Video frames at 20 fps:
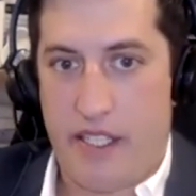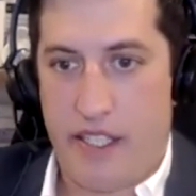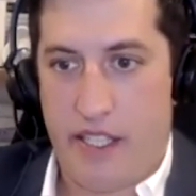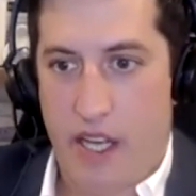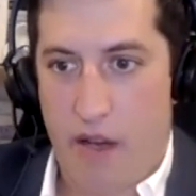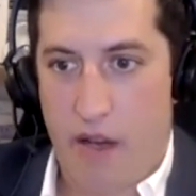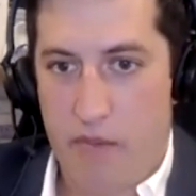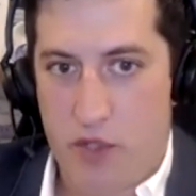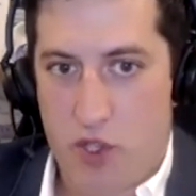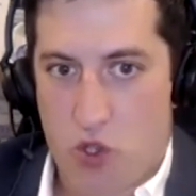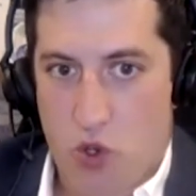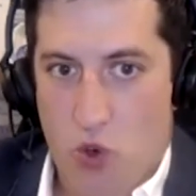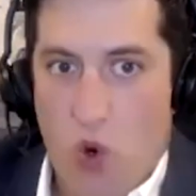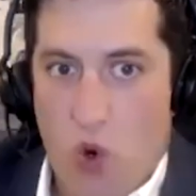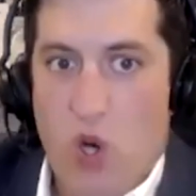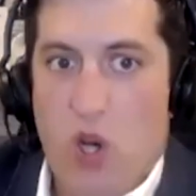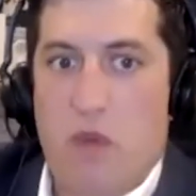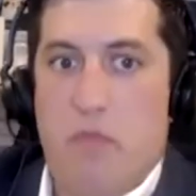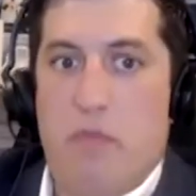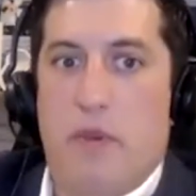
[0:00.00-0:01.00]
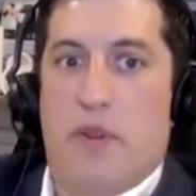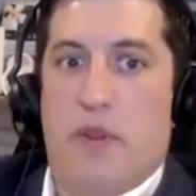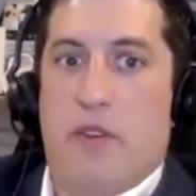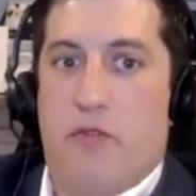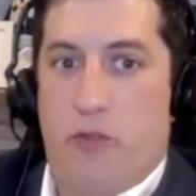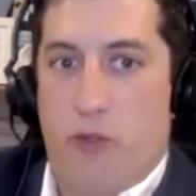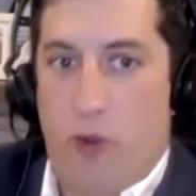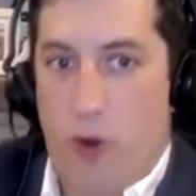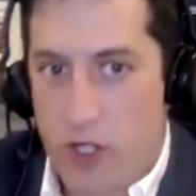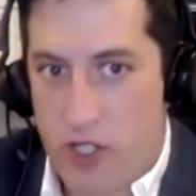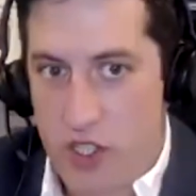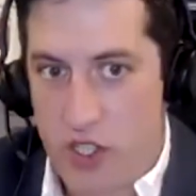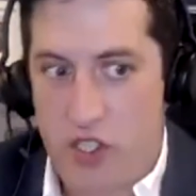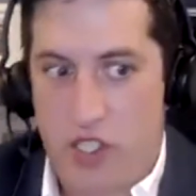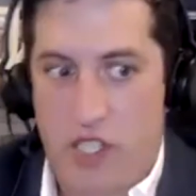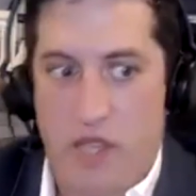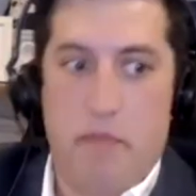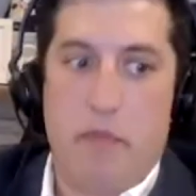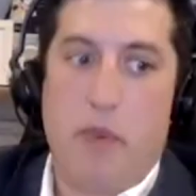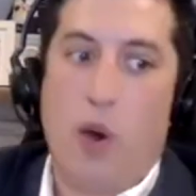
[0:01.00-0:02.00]
absorb the
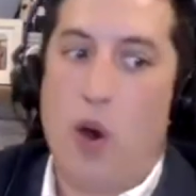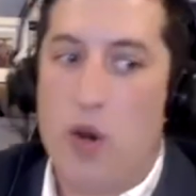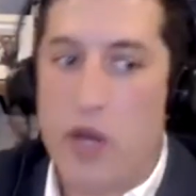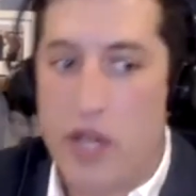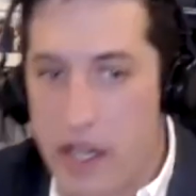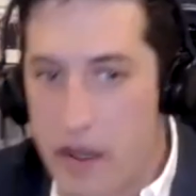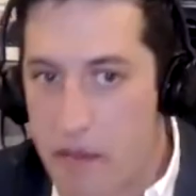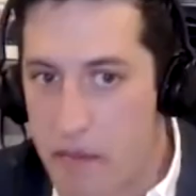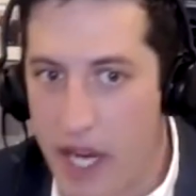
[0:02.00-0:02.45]
forces imparted